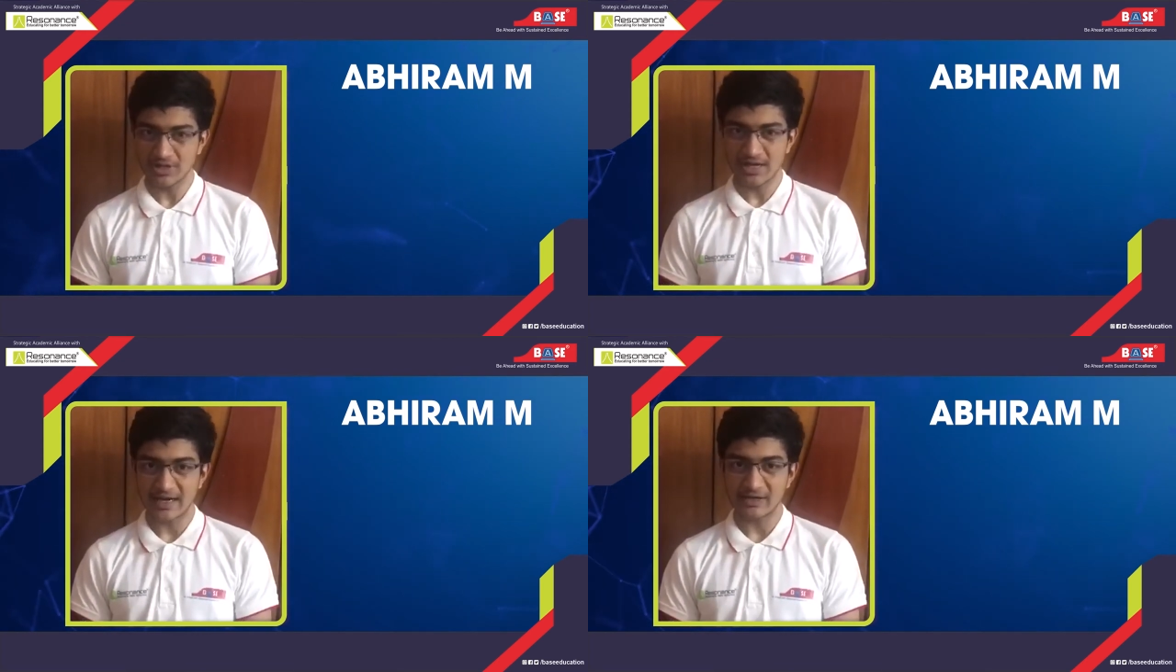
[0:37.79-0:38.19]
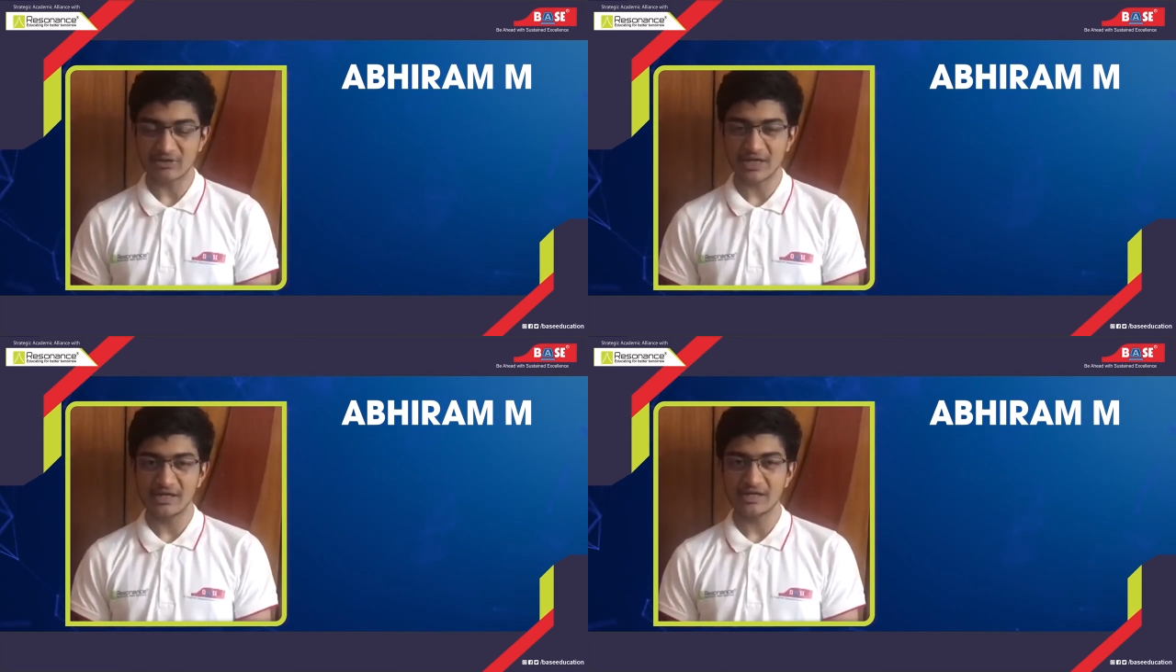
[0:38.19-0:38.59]
and have
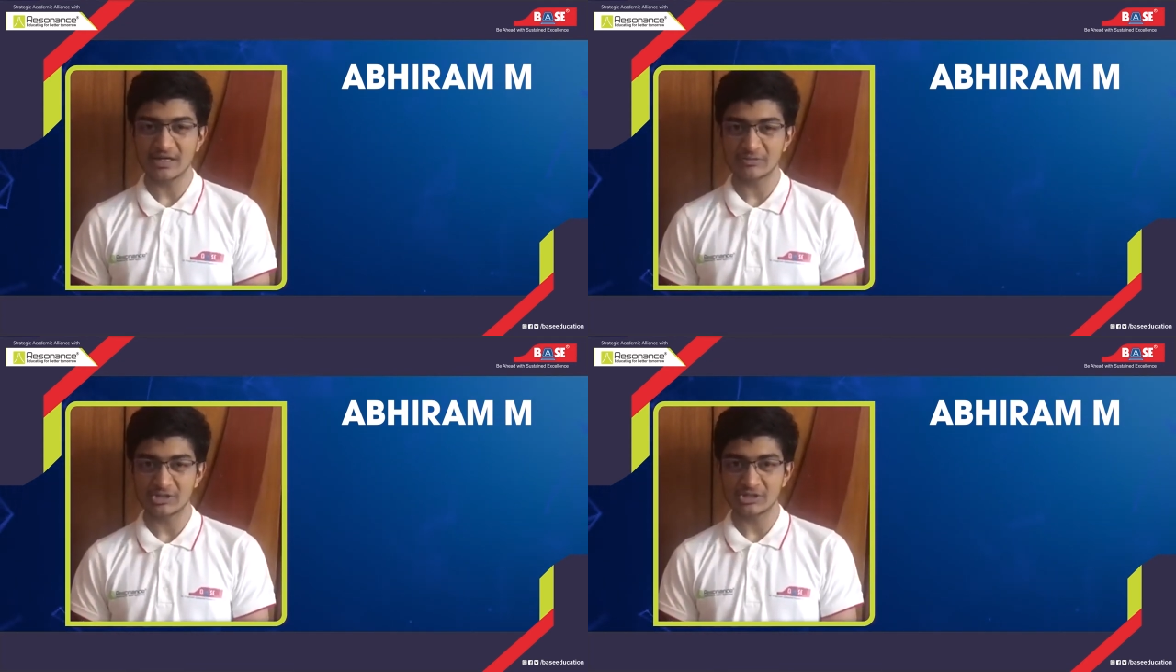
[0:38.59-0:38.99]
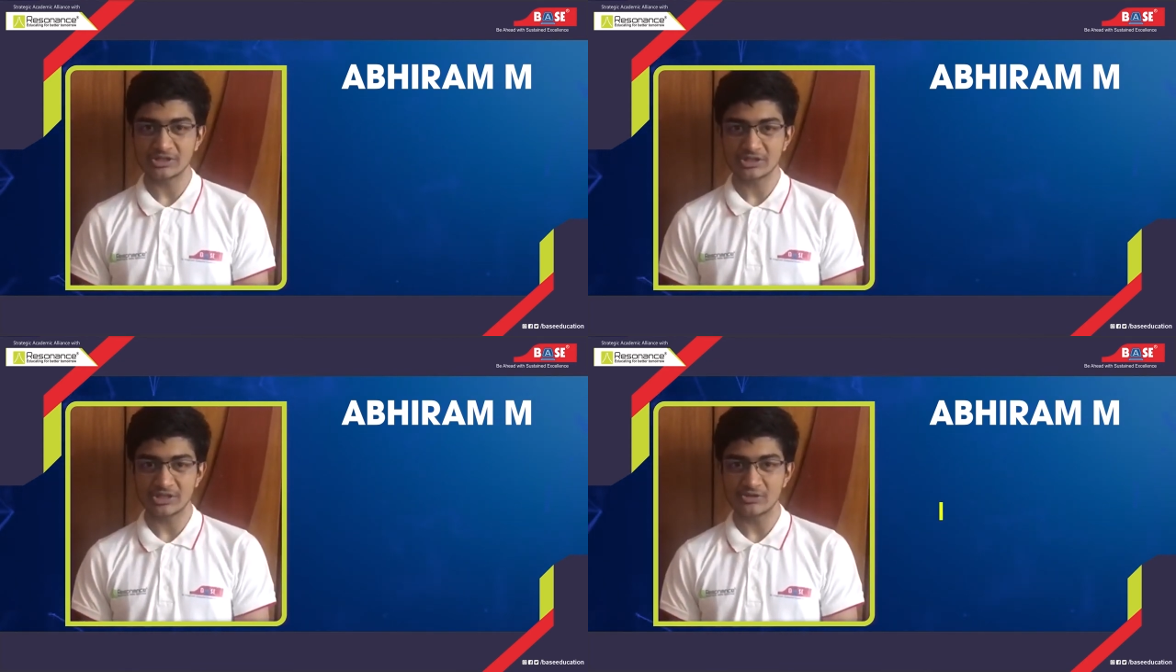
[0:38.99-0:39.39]
gained admission
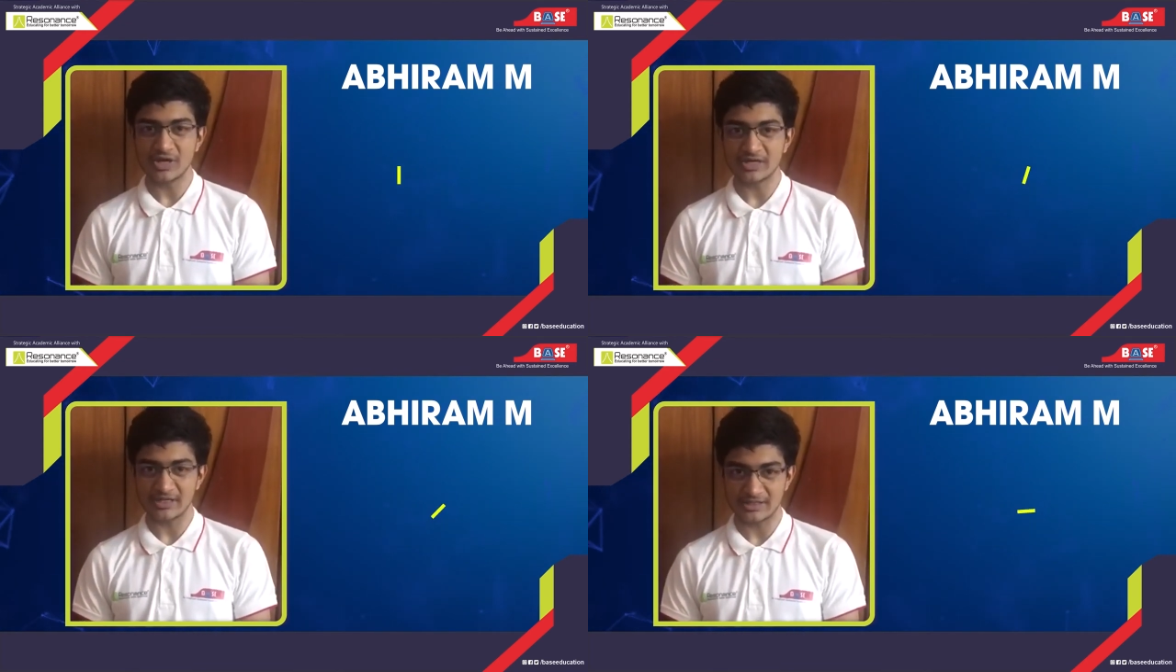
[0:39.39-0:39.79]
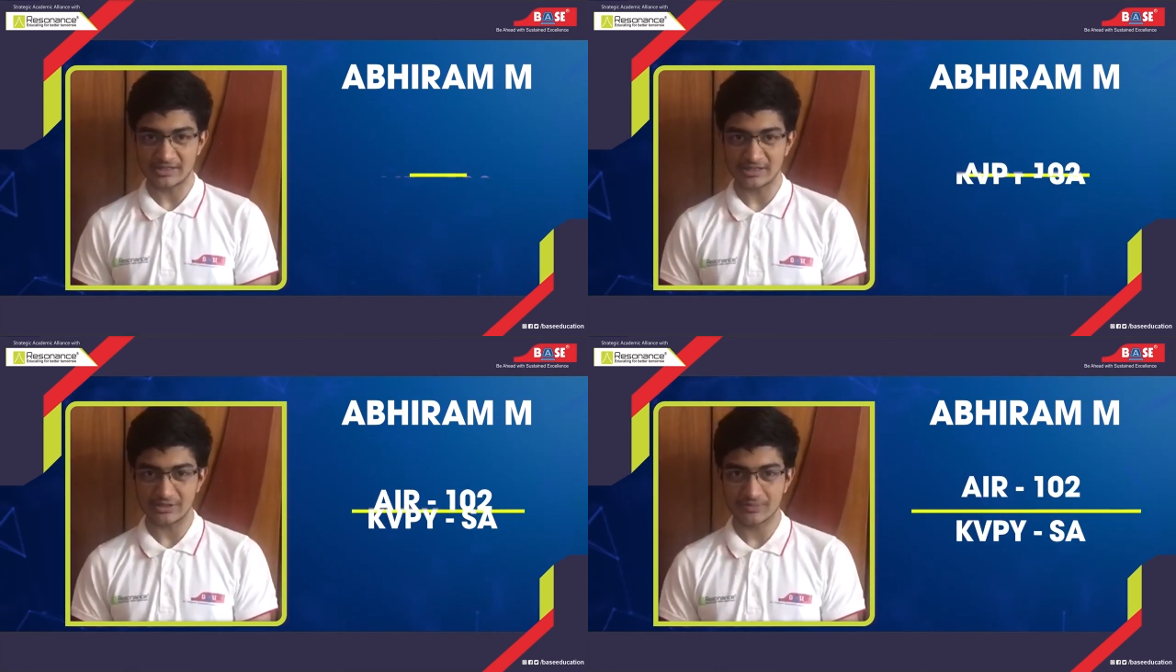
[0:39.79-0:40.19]
into IISc.